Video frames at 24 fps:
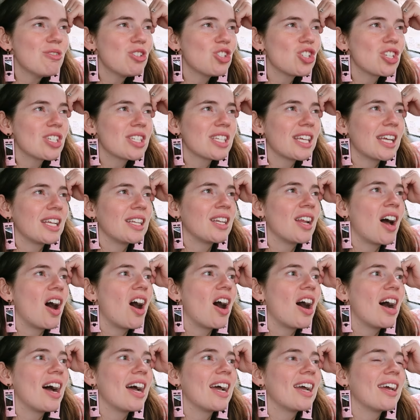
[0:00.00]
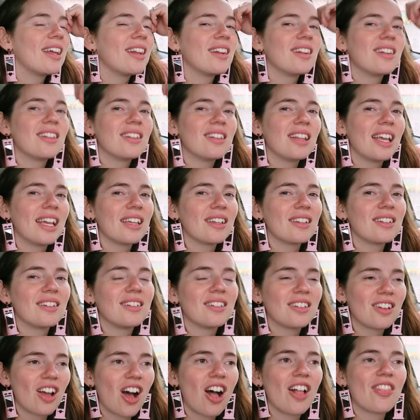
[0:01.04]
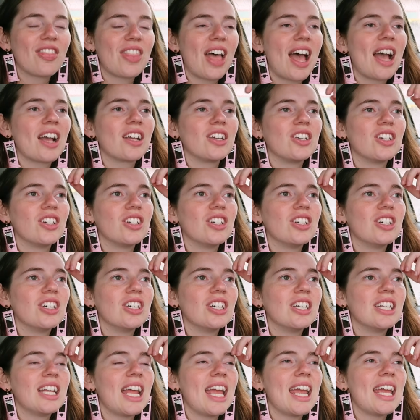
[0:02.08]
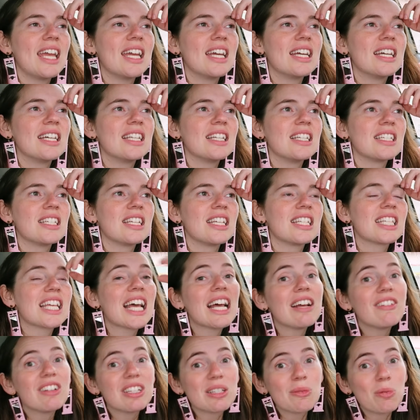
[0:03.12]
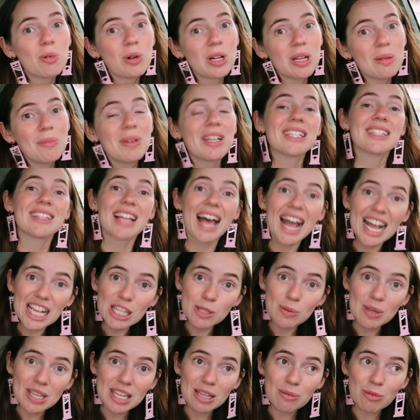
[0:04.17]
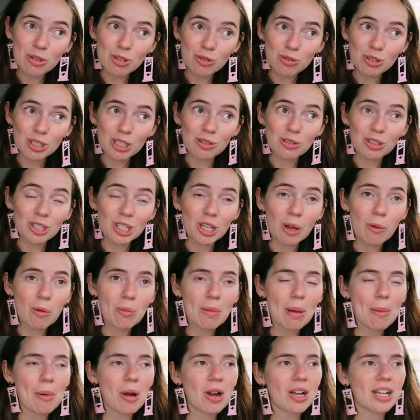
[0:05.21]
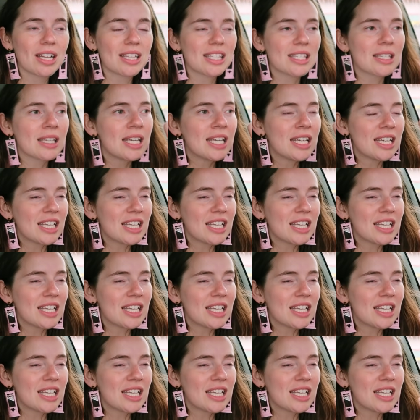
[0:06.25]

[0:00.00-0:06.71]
was just like not that good, and it's kind of disappointing because last weekend was really, really good with my markets.